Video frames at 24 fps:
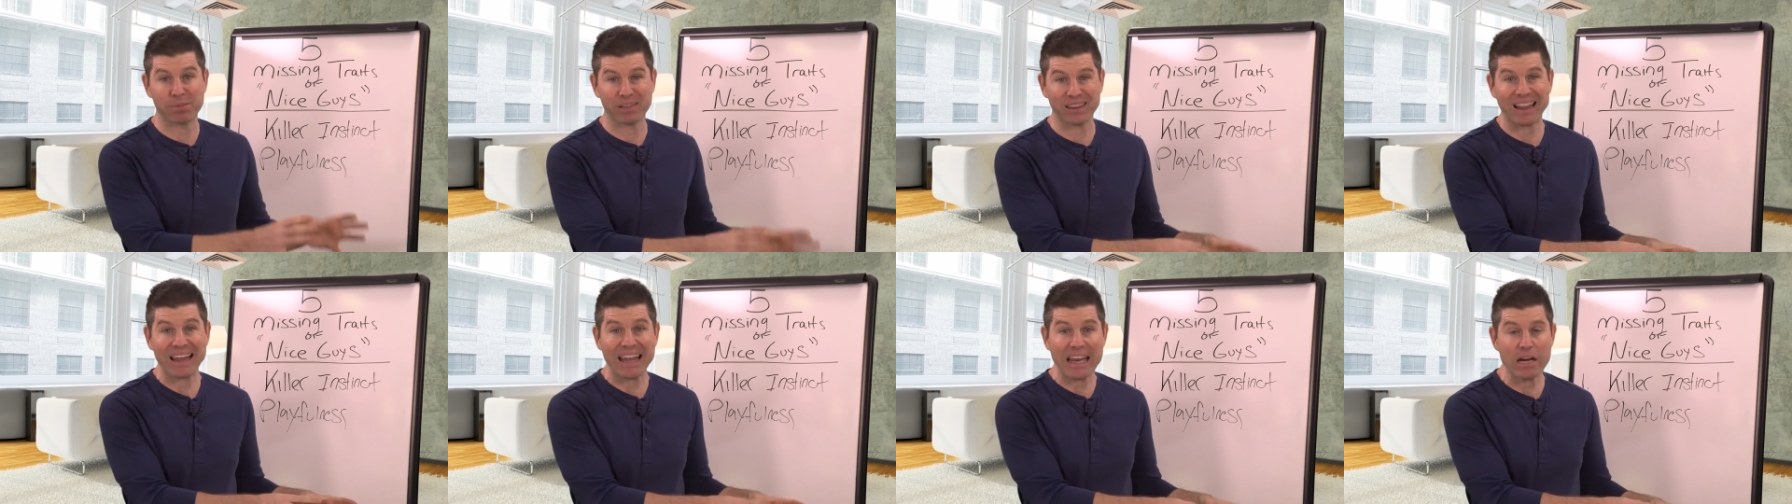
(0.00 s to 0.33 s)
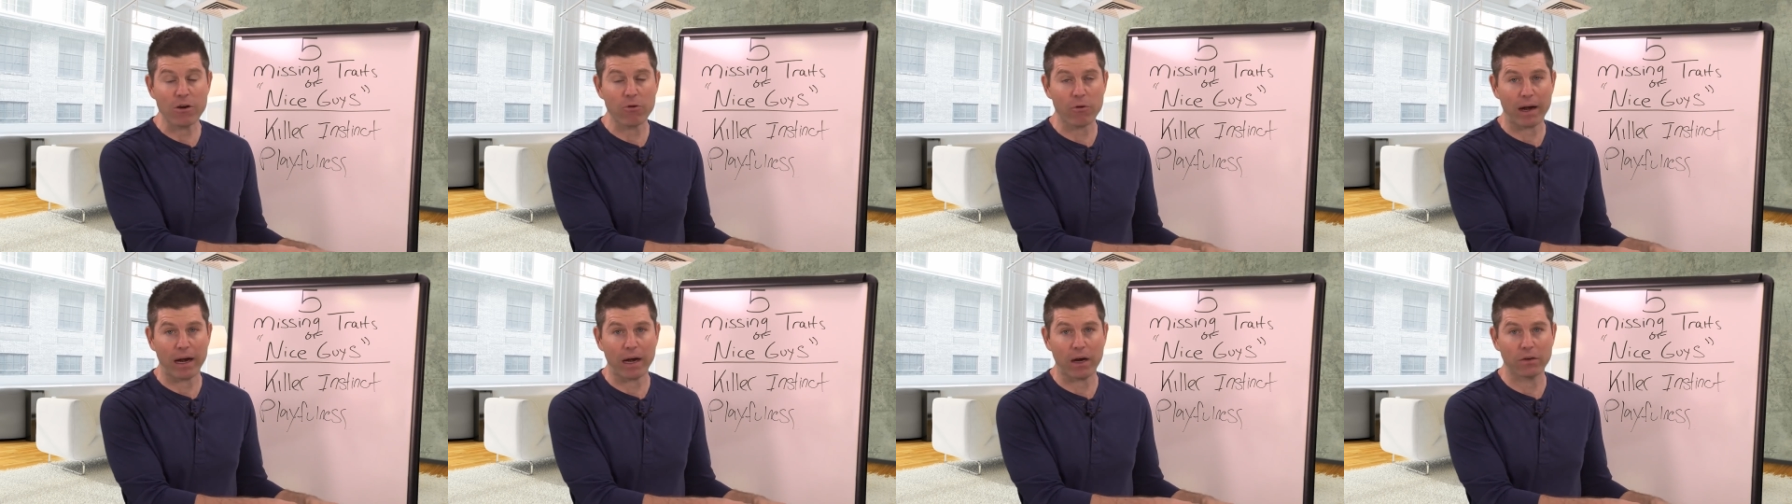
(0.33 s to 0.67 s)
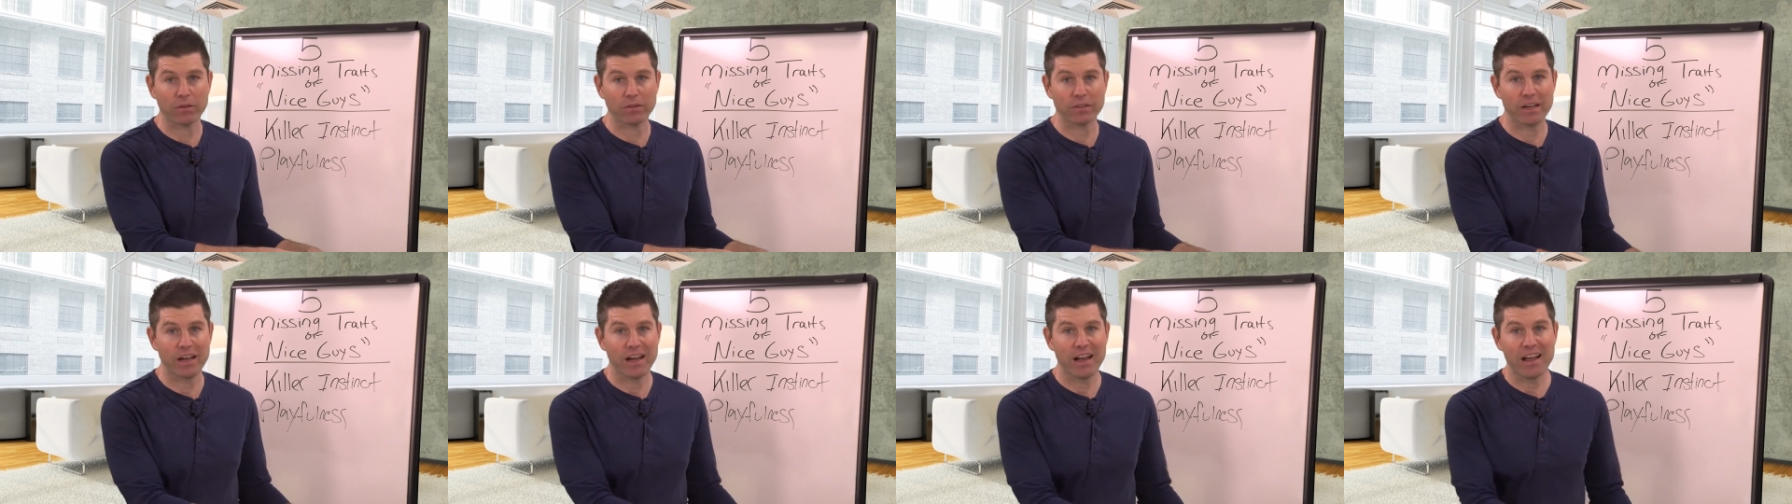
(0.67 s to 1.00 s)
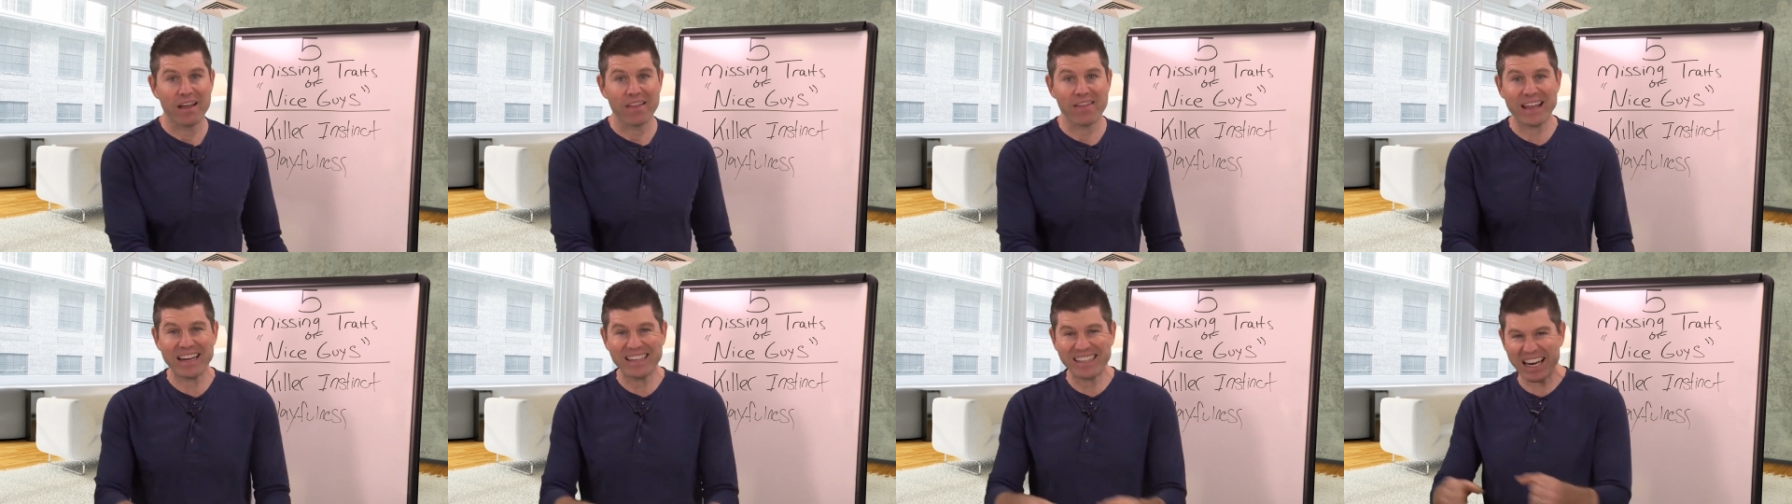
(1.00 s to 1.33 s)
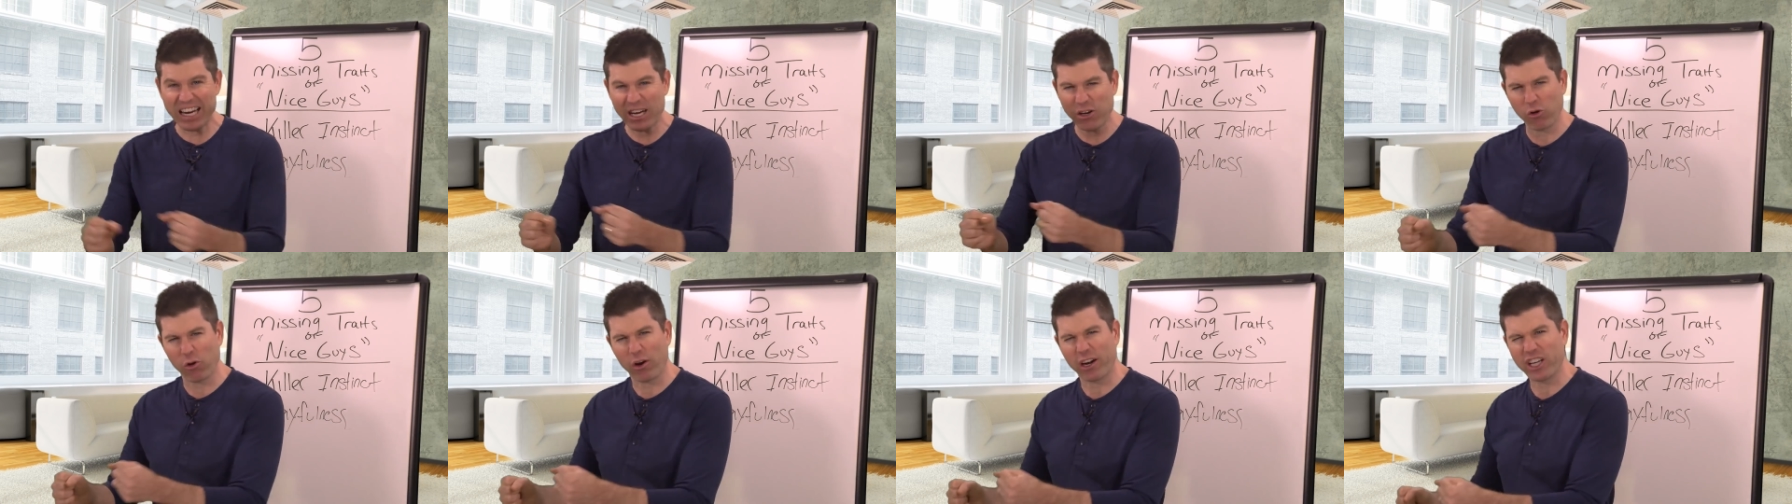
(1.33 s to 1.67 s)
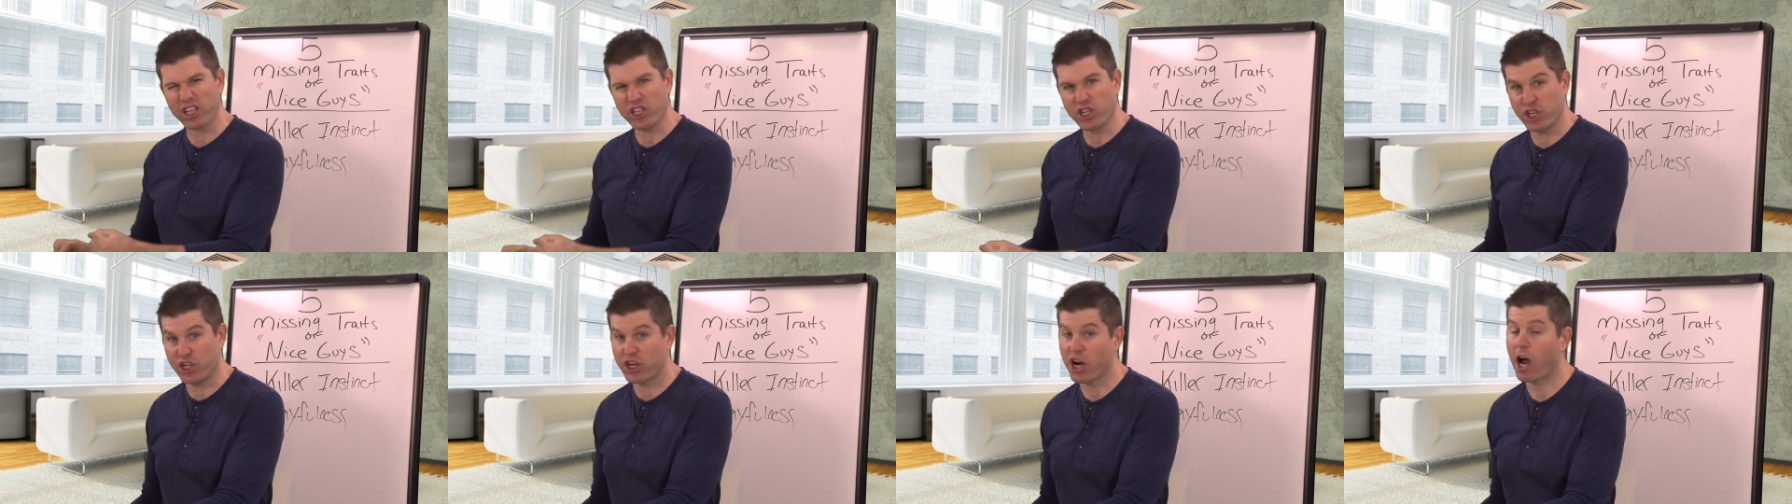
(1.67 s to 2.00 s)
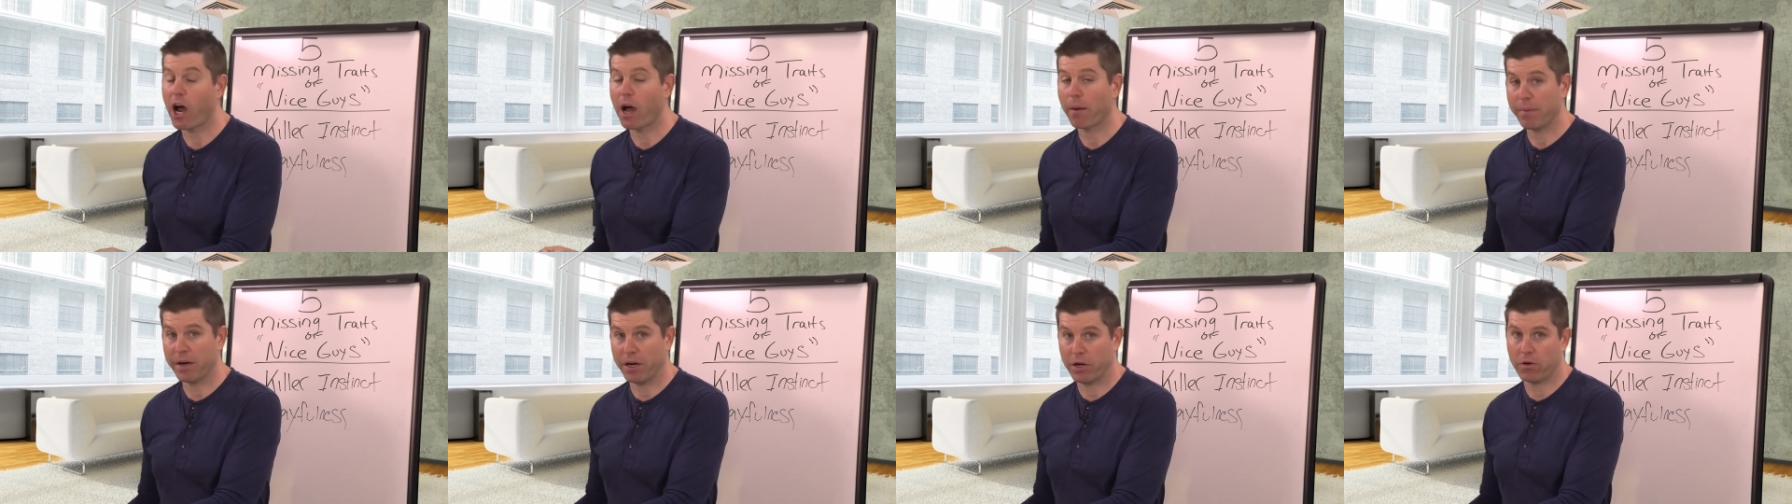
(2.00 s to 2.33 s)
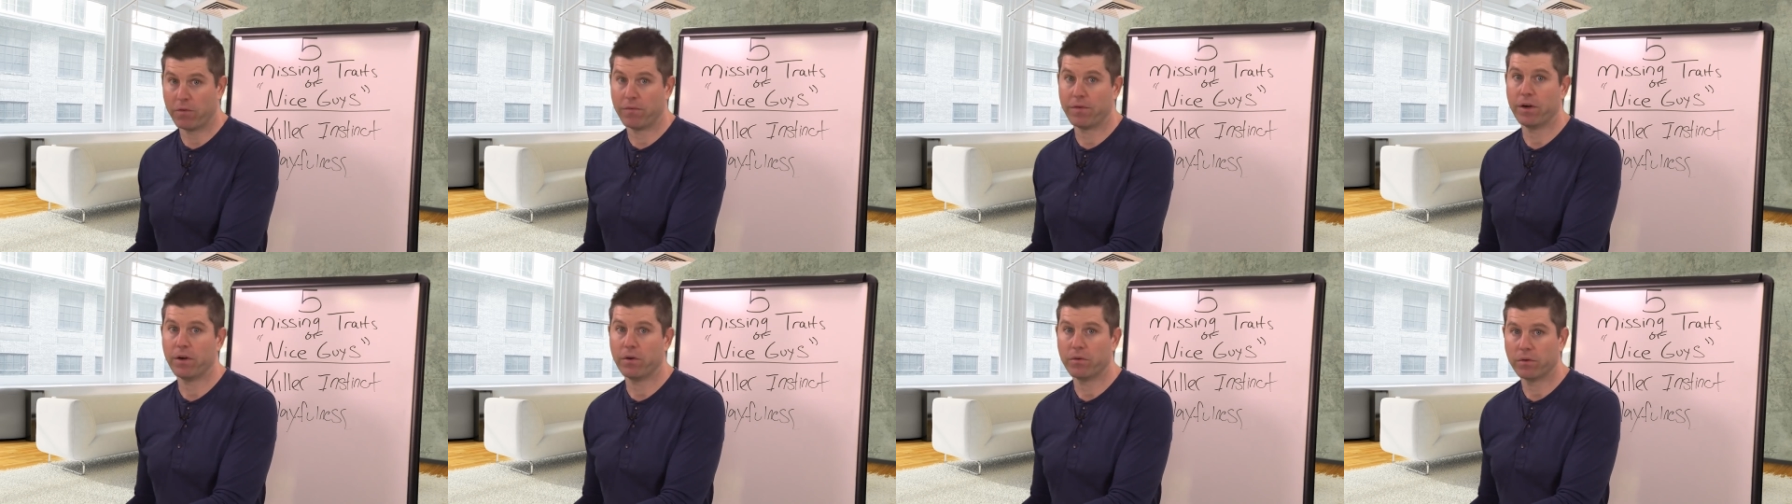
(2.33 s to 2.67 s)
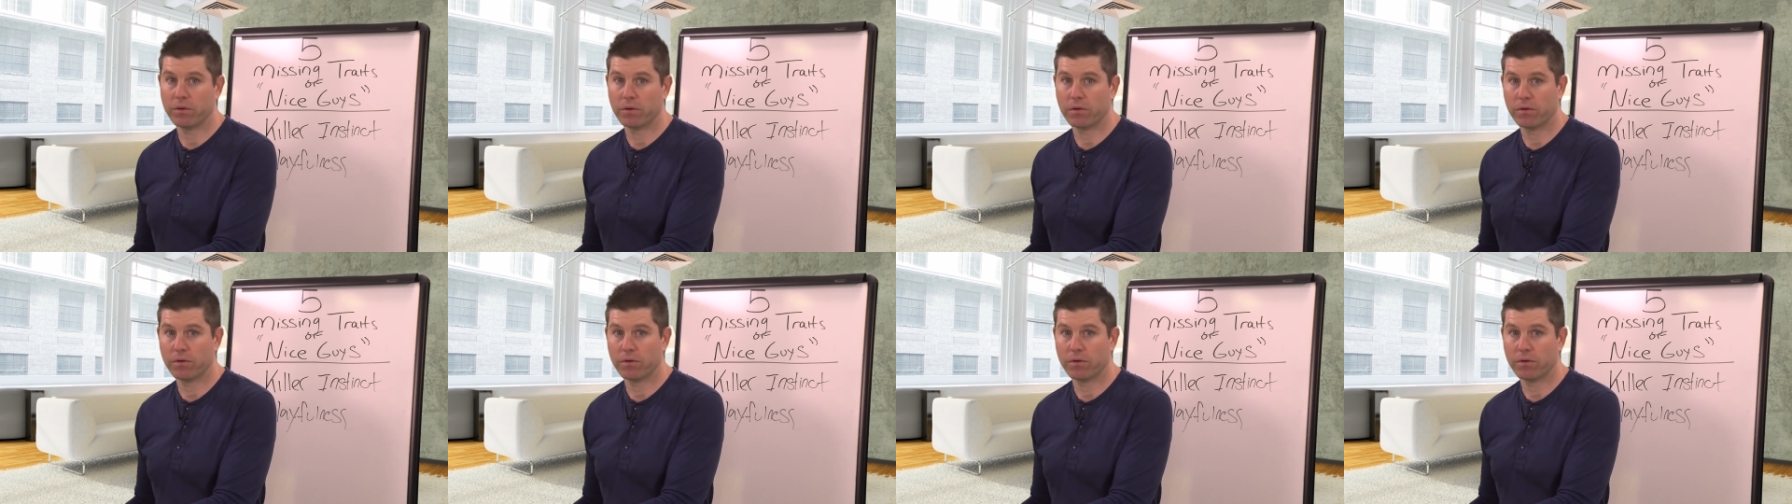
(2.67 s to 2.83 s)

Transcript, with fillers: playground, they take her on a job interview,